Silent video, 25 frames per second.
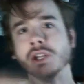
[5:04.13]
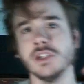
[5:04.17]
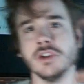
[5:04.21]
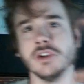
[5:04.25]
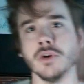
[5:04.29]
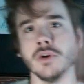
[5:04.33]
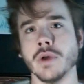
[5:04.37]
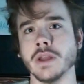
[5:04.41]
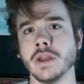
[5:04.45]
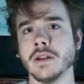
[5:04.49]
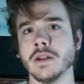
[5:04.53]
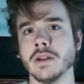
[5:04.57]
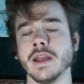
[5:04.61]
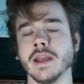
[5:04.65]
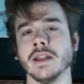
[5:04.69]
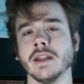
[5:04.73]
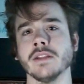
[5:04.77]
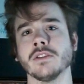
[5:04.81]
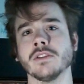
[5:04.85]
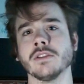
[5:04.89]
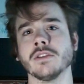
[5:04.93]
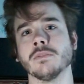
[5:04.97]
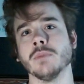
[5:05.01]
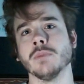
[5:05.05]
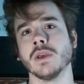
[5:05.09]
to it. And
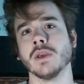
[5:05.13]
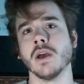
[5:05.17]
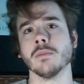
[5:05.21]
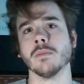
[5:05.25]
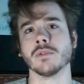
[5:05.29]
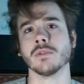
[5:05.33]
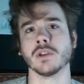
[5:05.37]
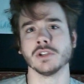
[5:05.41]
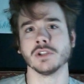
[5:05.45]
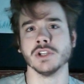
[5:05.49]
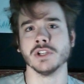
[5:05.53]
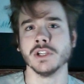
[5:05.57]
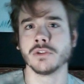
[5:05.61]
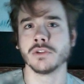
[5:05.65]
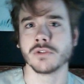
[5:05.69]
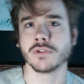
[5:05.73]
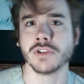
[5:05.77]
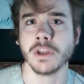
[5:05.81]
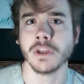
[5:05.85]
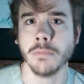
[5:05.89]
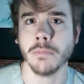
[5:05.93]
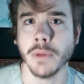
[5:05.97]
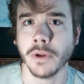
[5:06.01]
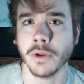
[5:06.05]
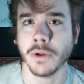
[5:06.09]
it's become such an
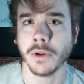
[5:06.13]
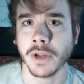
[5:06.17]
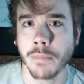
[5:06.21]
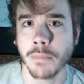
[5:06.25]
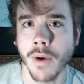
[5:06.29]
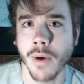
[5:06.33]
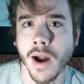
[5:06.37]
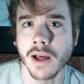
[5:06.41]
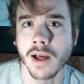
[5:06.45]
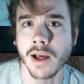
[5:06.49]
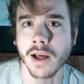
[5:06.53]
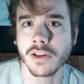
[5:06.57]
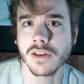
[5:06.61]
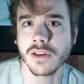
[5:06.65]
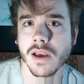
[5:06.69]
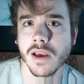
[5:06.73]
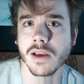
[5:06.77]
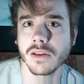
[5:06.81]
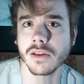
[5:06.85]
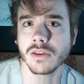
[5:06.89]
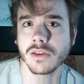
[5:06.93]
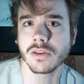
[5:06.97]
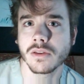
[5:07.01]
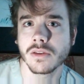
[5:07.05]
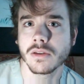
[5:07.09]
interesting building
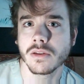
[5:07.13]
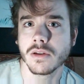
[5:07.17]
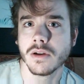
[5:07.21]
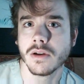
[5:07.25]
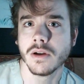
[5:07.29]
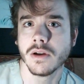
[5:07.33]
process.